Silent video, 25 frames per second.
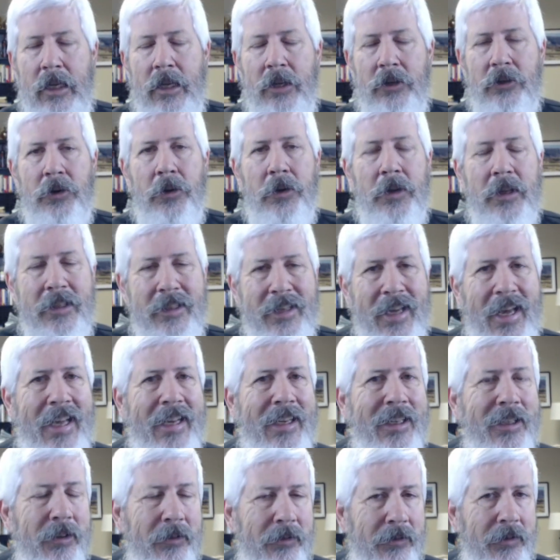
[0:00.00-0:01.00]
So the
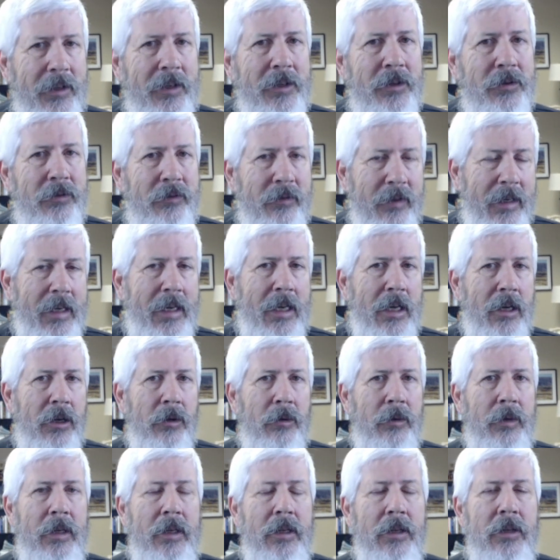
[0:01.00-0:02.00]
title of this
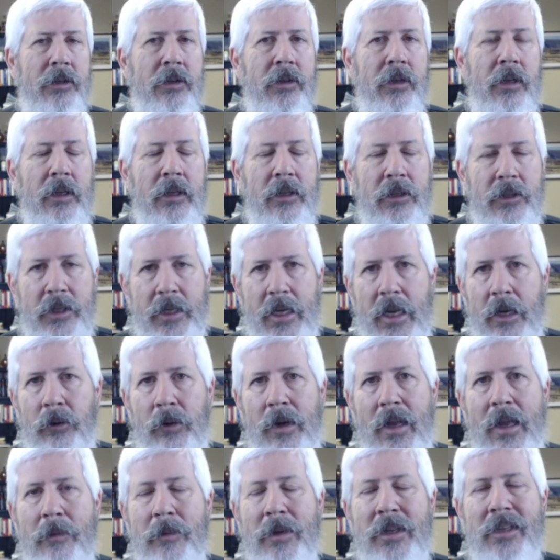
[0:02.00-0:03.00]
video is
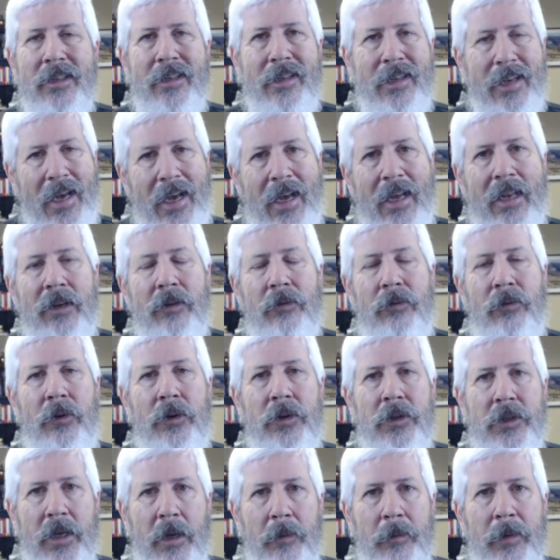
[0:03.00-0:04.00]
CRM is not
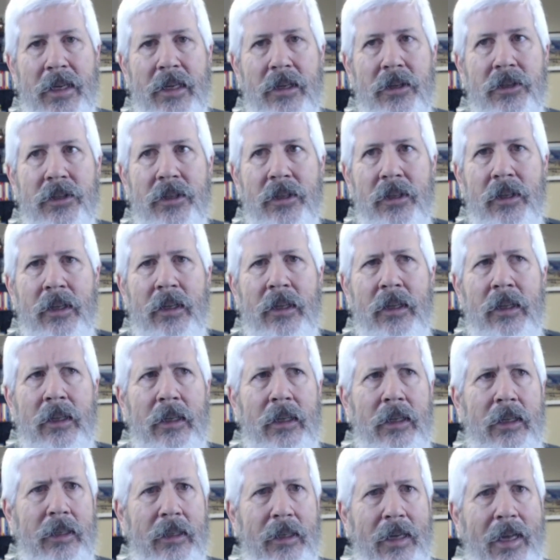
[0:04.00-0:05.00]
for dummies.
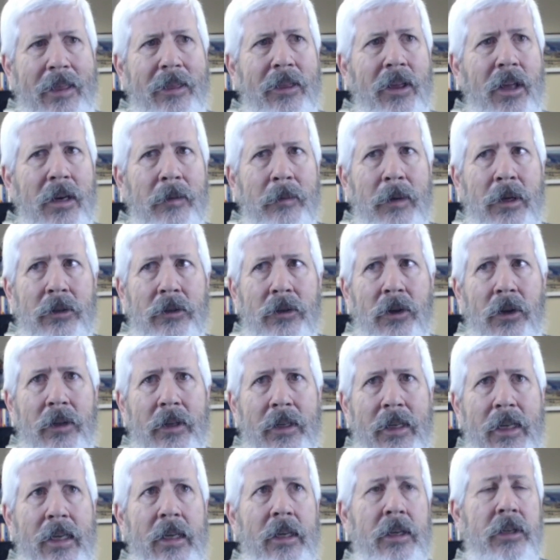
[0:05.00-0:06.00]
I thought about
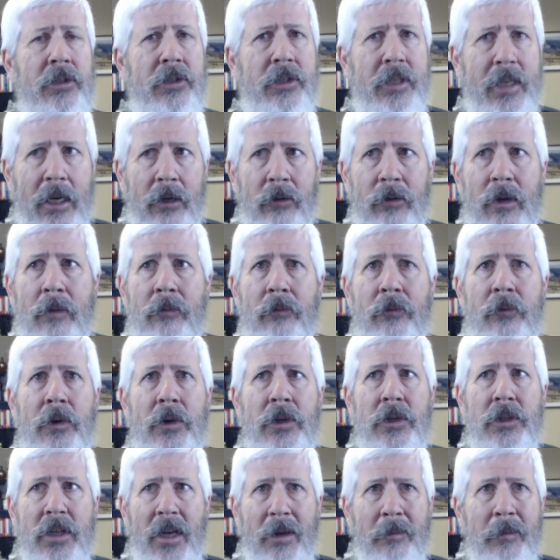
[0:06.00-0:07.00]
calling it CRM for
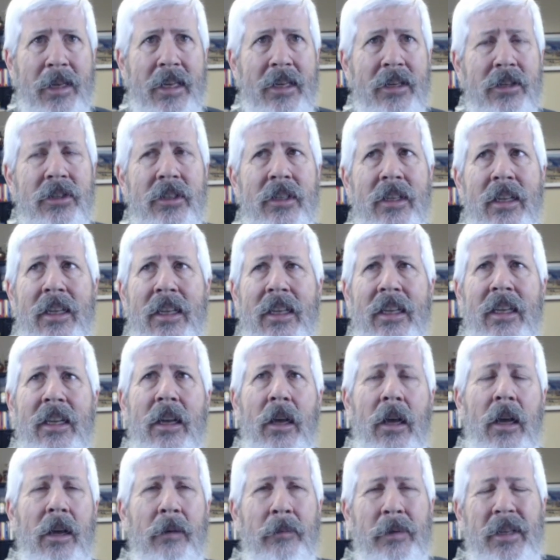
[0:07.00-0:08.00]
Dummies
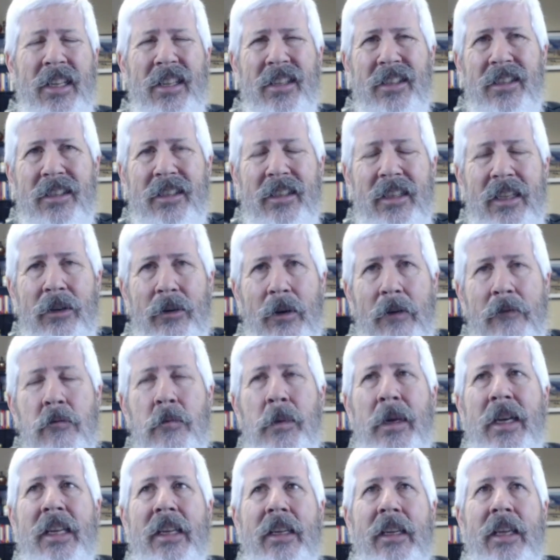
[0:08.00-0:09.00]
because
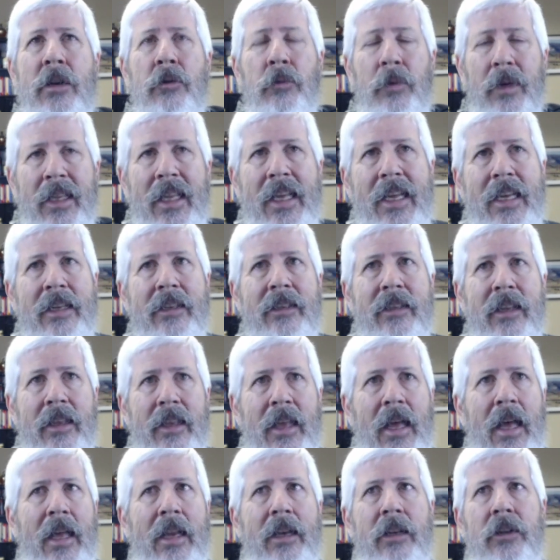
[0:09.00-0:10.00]
everybody can relate to
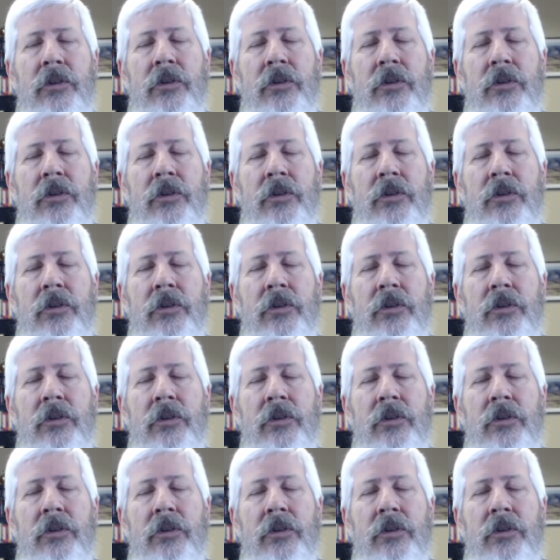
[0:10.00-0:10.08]
that.